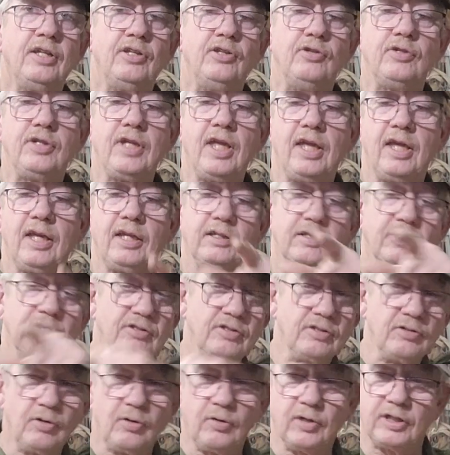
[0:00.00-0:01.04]
You can't,
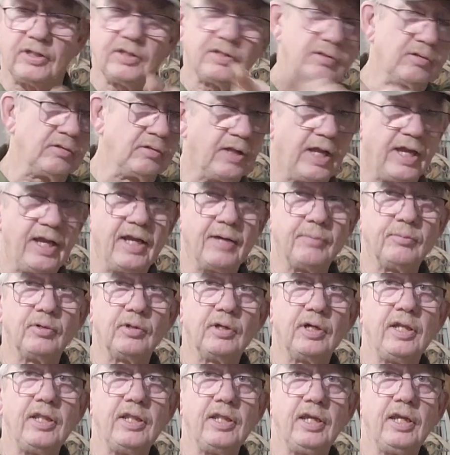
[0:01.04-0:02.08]
there's no external hammer
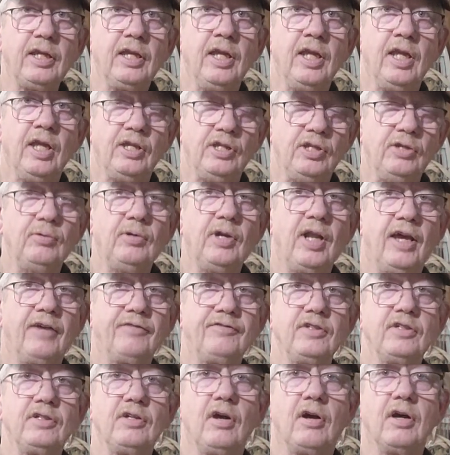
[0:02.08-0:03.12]
or anything. You would
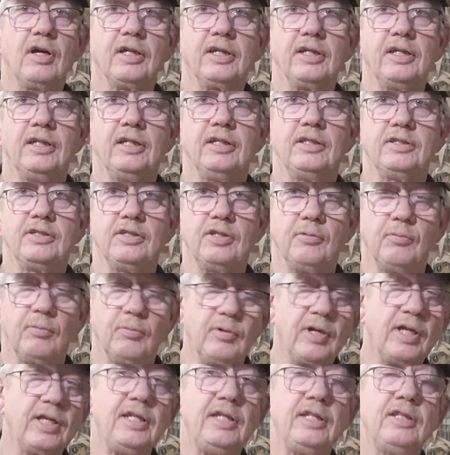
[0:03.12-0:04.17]
have to cock it to
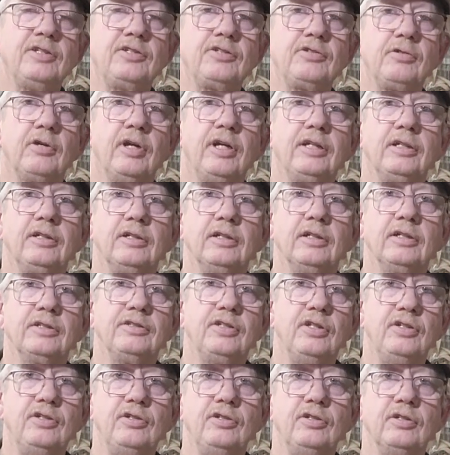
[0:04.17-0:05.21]
ready the striker
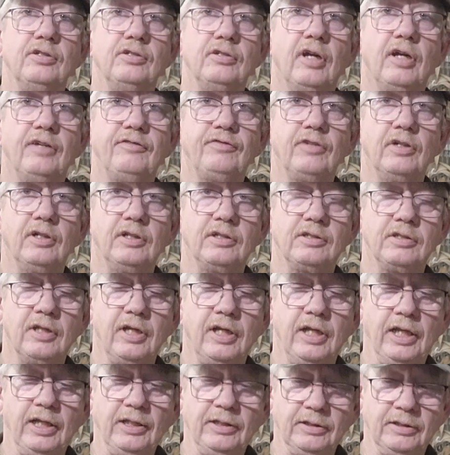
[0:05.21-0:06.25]
to do your dry fire
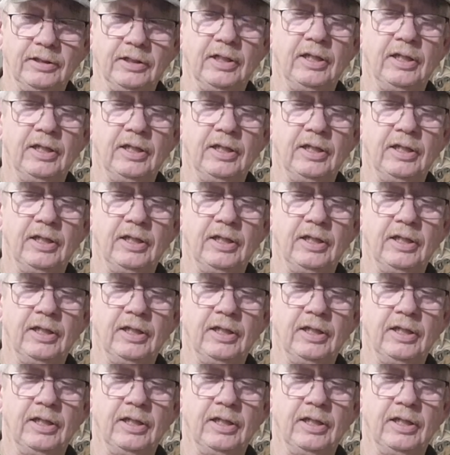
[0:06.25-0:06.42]
training.